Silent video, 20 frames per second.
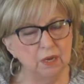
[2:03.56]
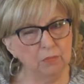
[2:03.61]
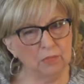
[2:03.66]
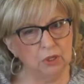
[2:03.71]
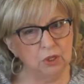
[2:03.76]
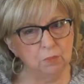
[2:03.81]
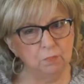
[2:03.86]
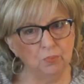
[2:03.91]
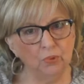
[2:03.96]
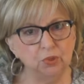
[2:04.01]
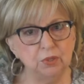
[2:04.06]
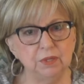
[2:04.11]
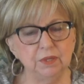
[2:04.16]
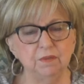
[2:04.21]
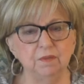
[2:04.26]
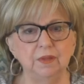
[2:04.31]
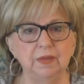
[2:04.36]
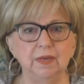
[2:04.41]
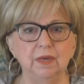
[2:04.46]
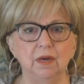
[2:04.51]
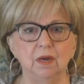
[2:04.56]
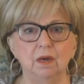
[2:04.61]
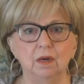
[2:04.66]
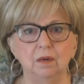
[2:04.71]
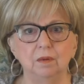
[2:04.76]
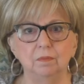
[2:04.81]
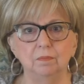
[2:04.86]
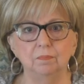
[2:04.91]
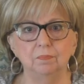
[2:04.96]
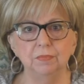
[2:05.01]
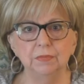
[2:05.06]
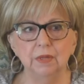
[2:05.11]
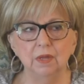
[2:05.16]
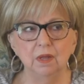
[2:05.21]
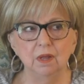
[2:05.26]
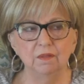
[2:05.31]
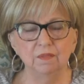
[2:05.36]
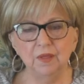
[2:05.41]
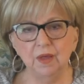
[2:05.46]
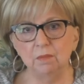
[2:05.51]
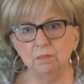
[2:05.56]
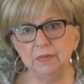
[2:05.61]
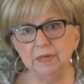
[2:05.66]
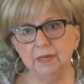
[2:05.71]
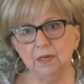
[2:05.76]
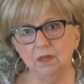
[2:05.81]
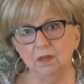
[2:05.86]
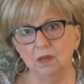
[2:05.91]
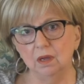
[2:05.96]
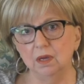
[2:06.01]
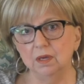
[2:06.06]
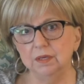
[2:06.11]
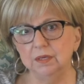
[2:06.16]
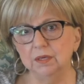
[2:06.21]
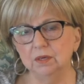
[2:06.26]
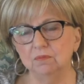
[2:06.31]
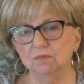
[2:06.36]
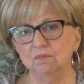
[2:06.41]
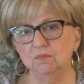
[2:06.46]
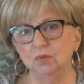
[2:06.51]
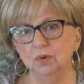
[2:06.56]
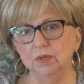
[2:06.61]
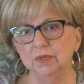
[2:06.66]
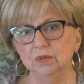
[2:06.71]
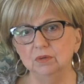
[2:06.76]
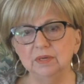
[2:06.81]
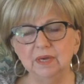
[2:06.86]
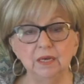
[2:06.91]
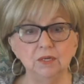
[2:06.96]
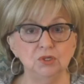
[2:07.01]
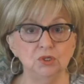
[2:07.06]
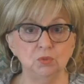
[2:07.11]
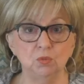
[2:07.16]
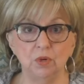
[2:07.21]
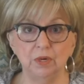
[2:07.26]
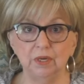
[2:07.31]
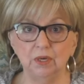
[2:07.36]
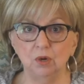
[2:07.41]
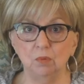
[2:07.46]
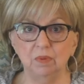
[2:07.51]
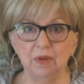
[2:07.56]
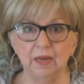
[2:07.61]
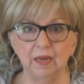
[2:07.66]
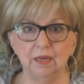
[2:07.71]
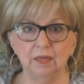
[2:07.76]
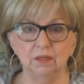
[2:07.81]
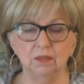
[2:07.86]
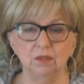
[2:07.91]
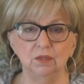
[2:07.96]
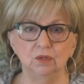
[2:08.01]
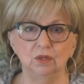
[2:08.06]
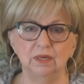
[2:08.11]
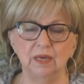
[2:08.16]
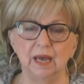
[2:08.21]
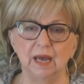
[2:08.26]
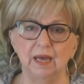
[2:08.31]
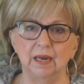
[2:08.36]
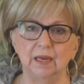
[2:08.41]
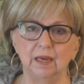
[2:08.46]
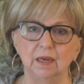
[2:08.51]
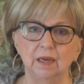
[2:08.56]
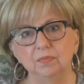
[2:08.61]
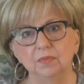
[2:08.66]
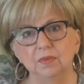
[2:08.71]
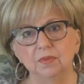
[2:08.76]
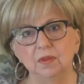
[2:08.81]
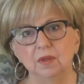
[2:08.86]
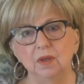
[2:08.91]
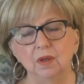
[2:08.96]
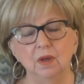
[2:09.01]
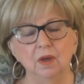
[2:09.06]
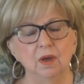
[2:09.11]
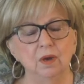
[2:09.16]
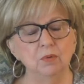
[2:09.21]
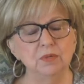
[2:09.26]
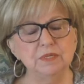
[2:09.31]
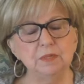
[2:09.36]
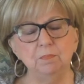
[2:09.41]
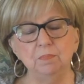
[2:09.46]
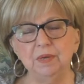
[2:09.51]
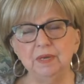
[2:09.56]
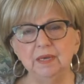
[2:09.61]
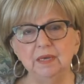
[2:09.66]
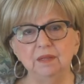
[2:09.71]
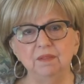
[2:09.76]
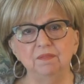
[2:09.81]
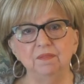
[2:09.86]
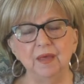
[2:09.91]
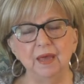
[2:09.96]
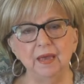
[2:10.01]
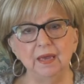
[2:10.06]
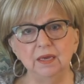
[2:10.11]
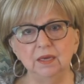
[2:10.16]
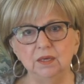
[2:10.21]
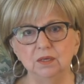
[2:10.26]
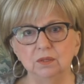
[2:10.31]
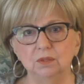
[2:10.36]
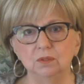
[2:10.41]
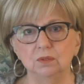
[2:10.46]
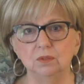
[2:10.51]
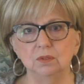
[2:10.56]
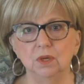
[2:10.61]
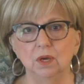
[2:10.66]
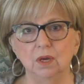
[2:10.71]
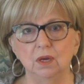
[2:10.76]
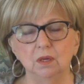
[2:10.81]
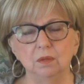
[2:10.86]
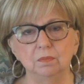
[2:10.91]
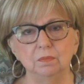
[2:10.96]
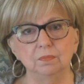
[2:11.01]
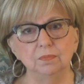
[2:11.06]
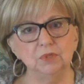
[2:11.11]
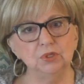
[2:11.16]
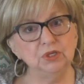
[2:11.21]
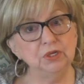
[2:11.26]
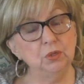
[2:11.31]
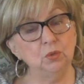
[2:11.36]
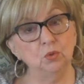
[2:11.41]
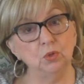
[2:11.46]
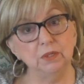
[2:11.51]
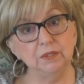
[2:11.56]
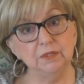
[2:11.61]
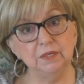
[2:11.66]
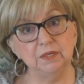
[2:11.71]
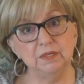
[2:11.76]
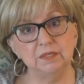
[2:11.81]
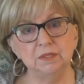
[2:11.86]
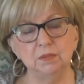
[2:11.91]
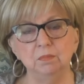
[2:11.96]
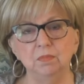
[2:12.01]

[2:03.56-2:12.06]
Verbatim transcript: I'm gonna put the um, thumbnail on here for you in case you wanna go back and look at it. It was a big thank you, um, she called it, to